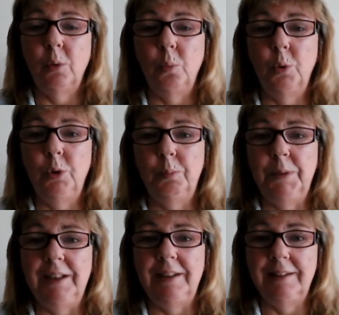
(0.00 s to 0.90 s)
would
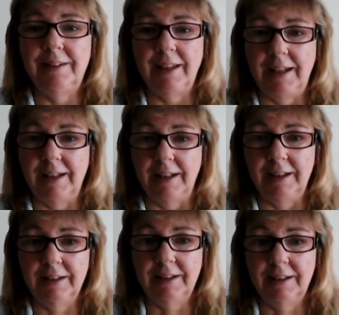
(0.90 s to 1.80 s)
be saying